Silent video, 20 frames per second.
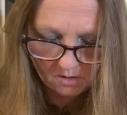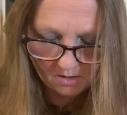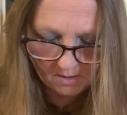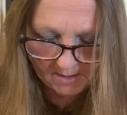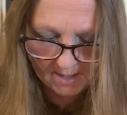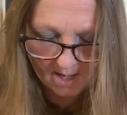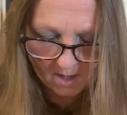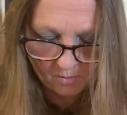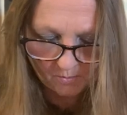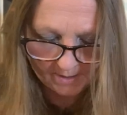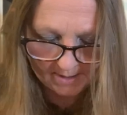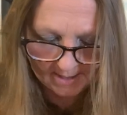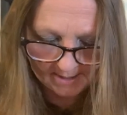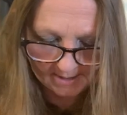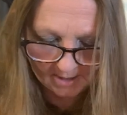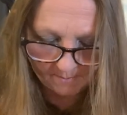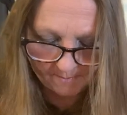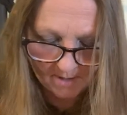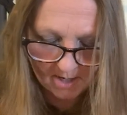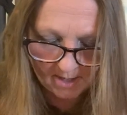yeah, when I
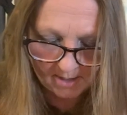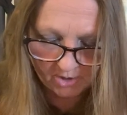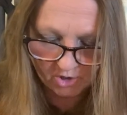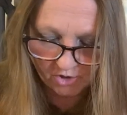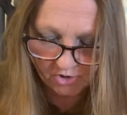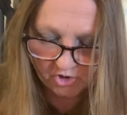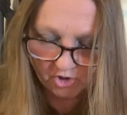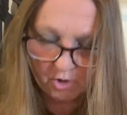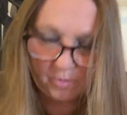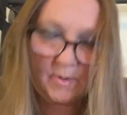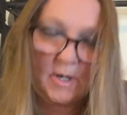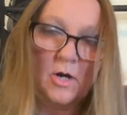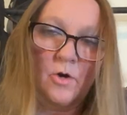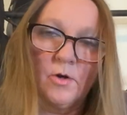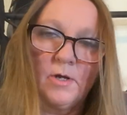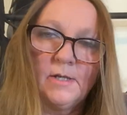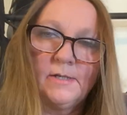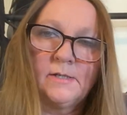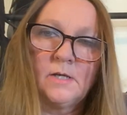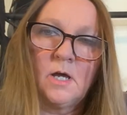get my YouTube
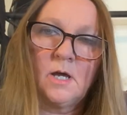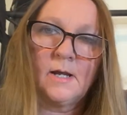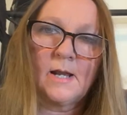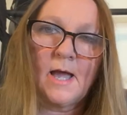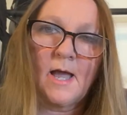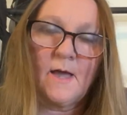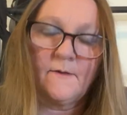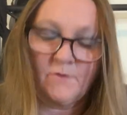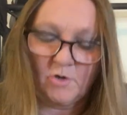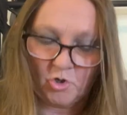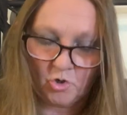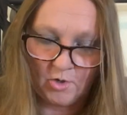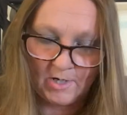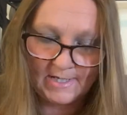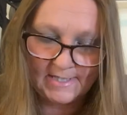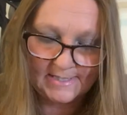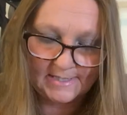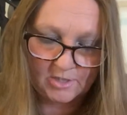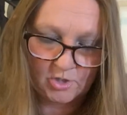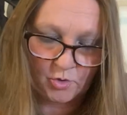area done, I have a
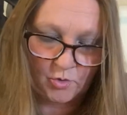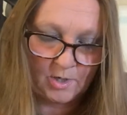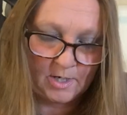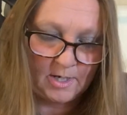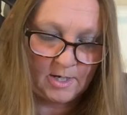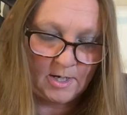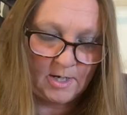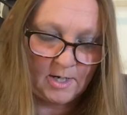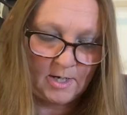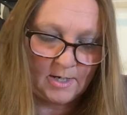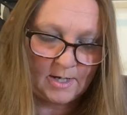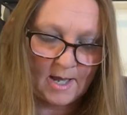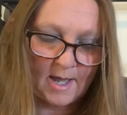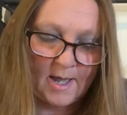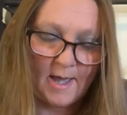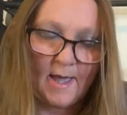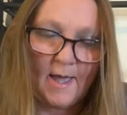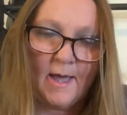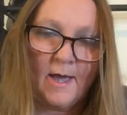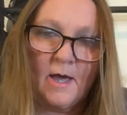green screen.
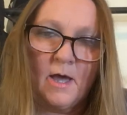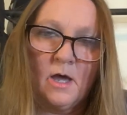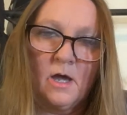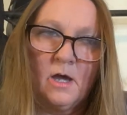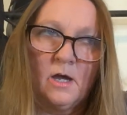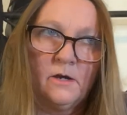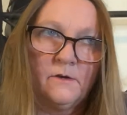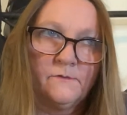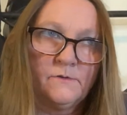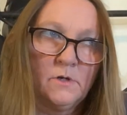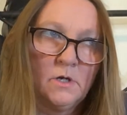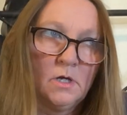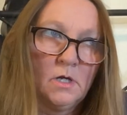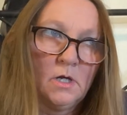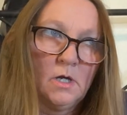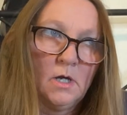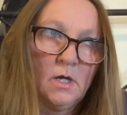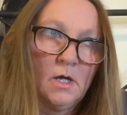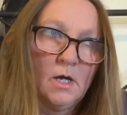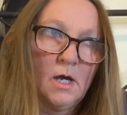I have
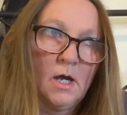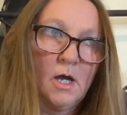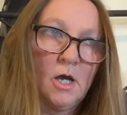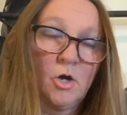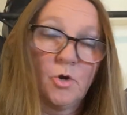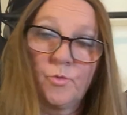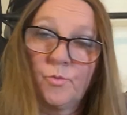a